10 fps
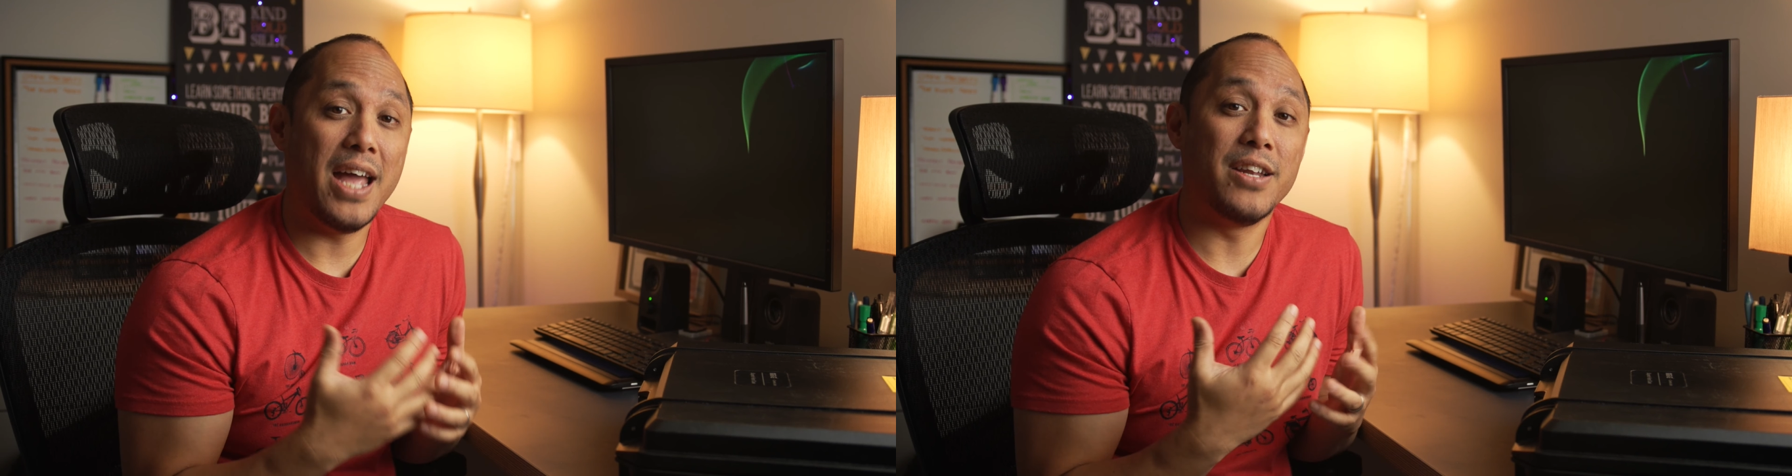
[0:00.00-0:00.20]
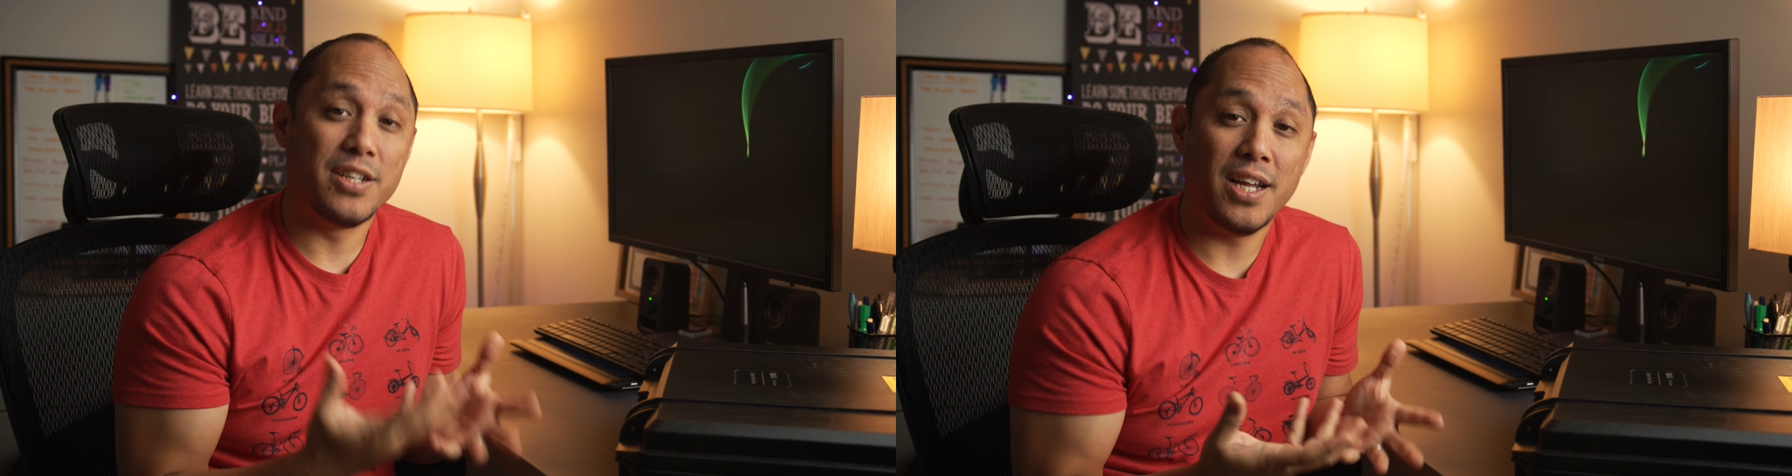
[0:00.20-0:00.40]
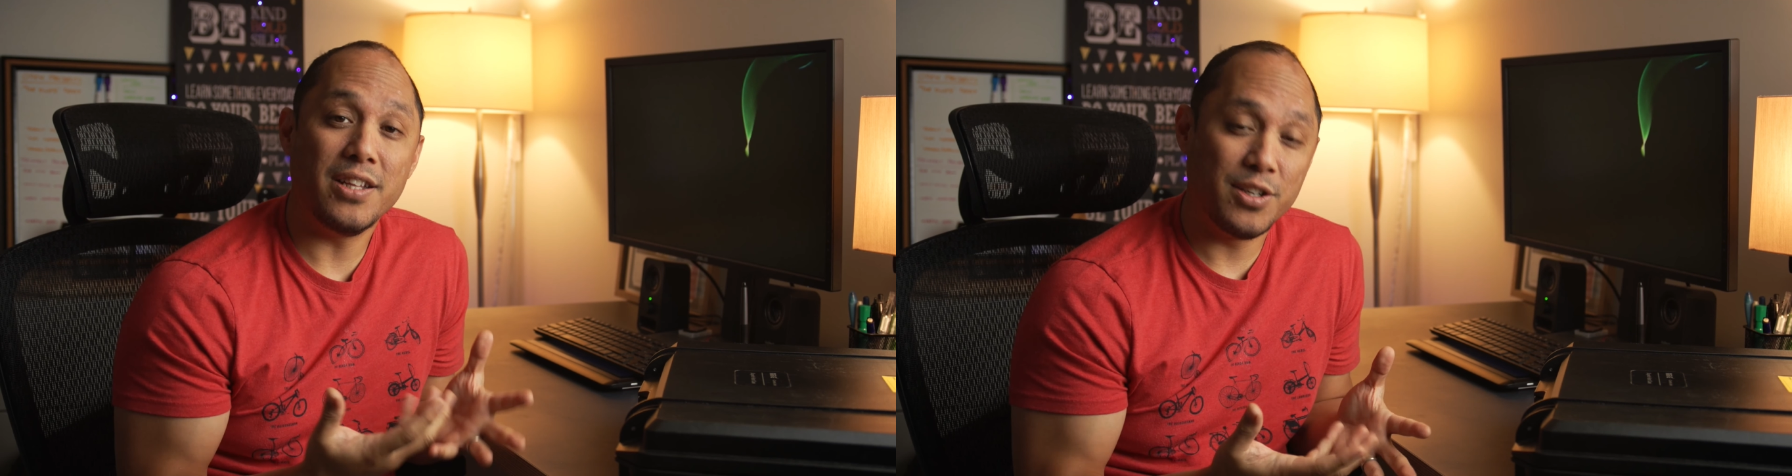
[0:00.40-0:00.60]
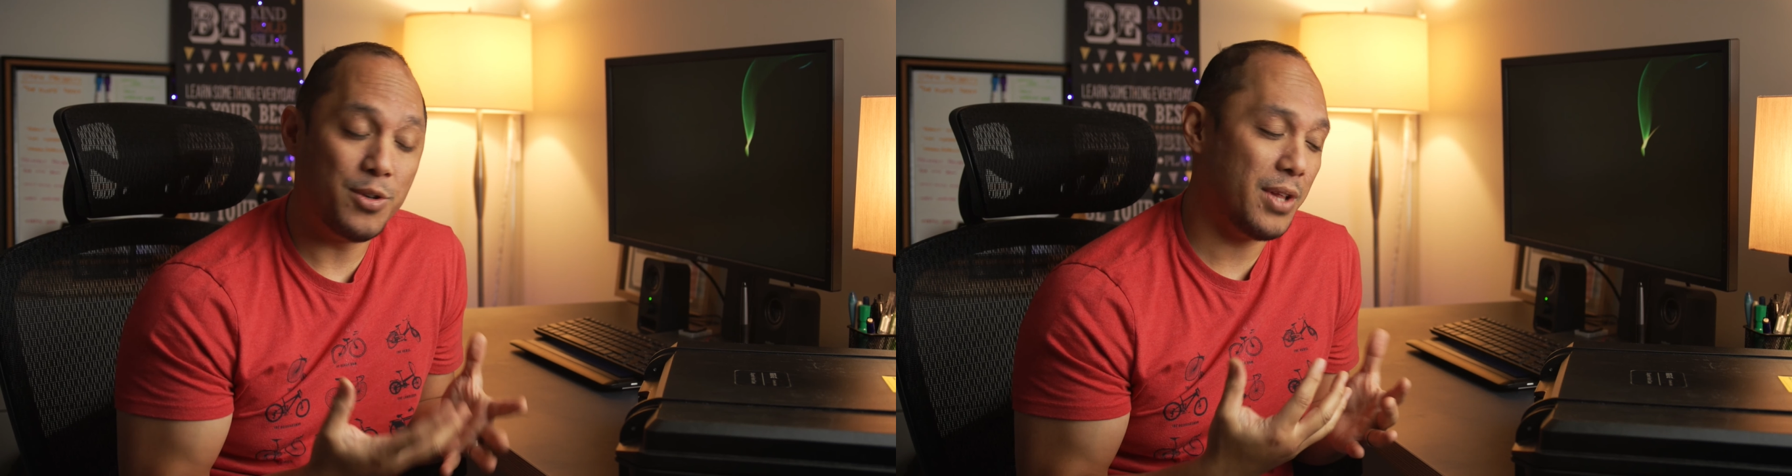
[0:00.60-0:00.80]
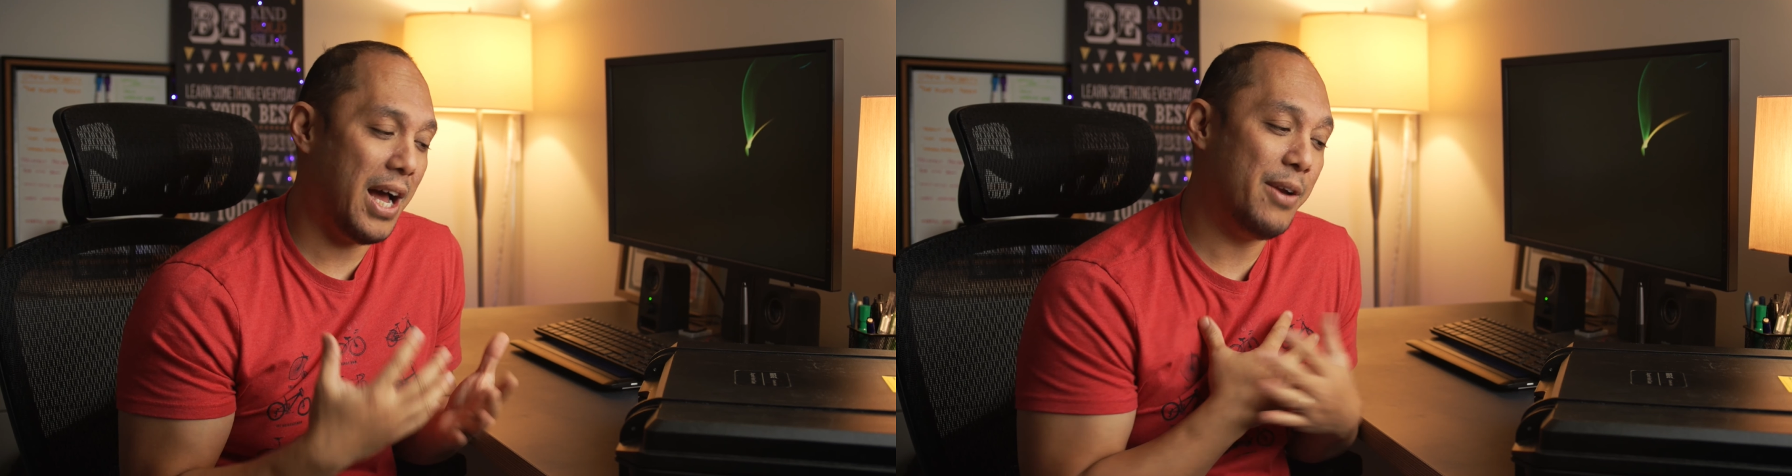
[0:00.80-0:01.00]
And to tell you the
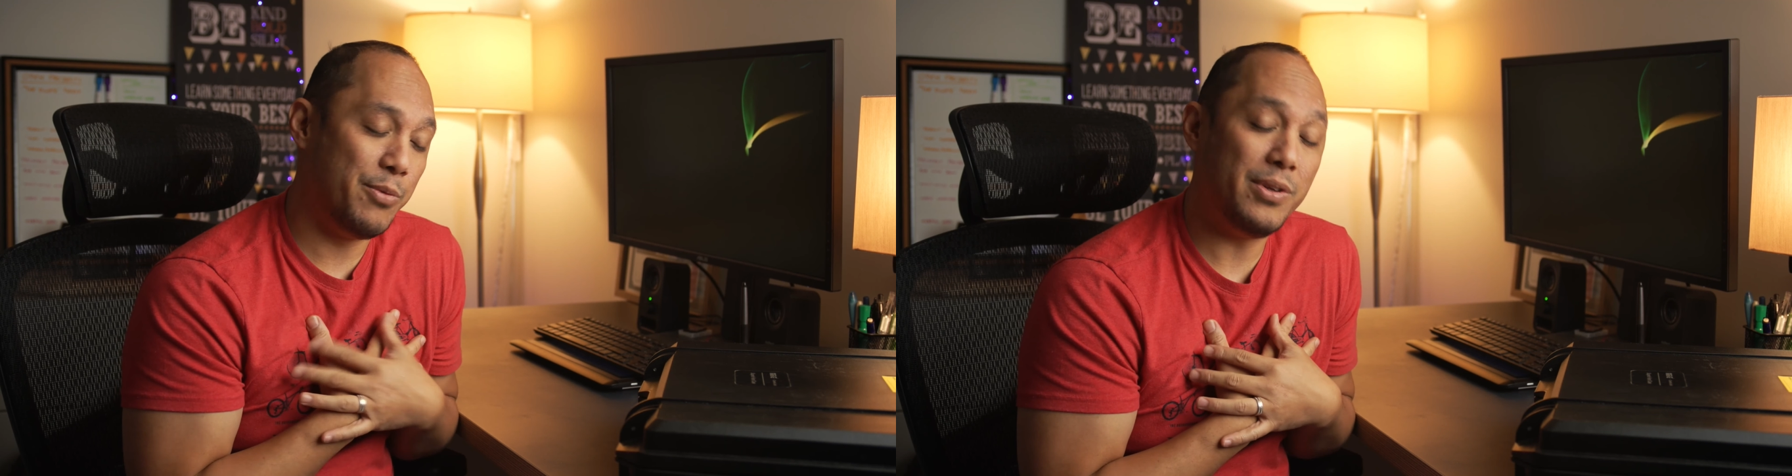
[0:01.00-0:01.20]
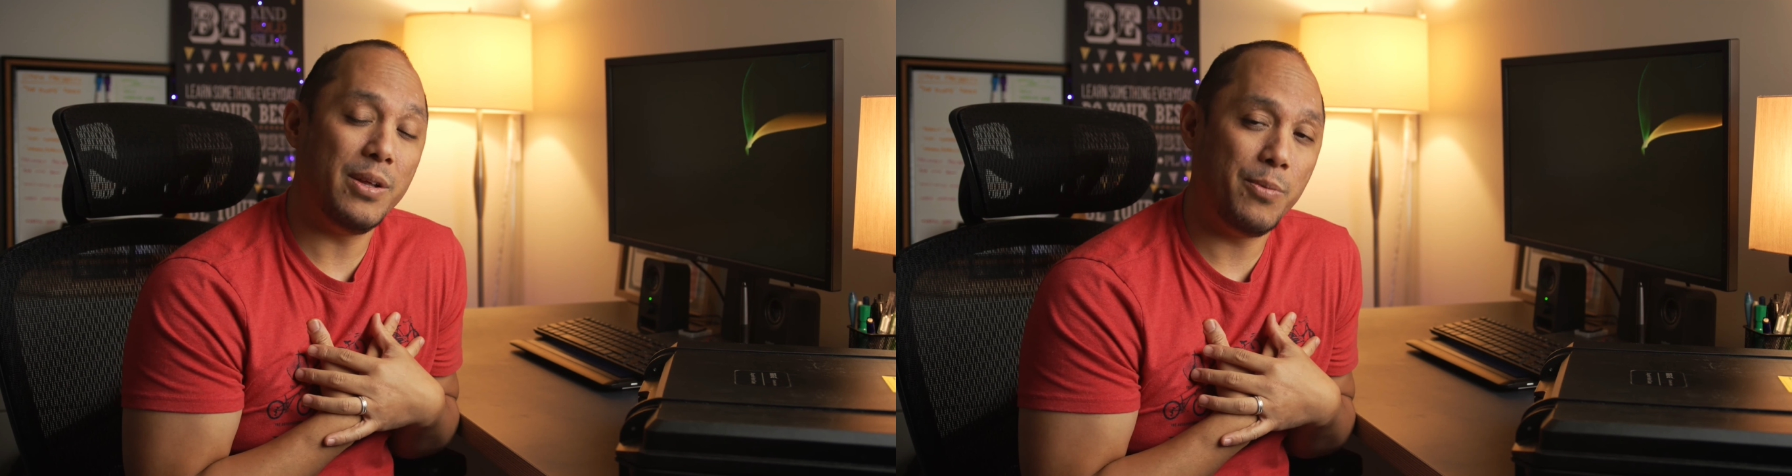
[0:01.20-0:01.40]
truth, I really